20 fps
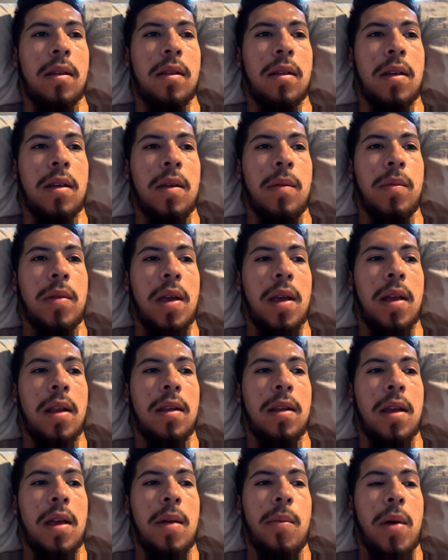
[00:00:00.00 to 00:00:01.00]
keep taking
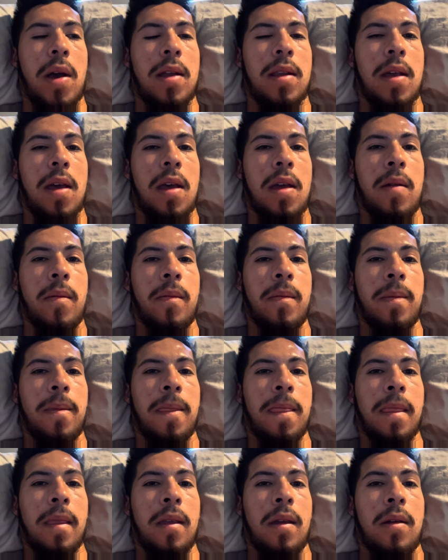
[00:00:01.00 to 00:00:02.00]
it day by day.
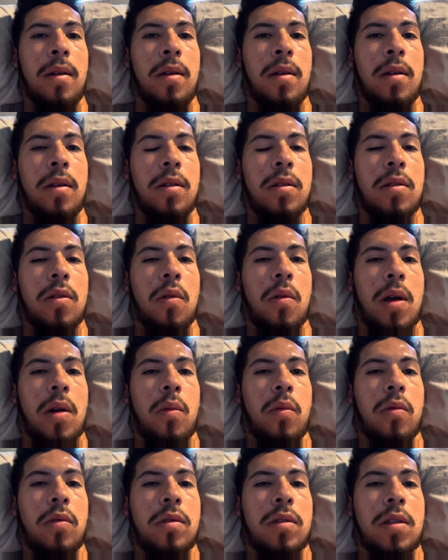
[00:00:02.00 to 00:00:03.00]
So I
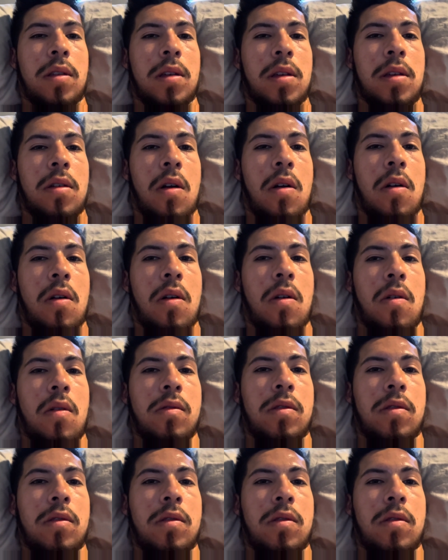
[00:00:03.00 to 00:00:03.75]
will see y'all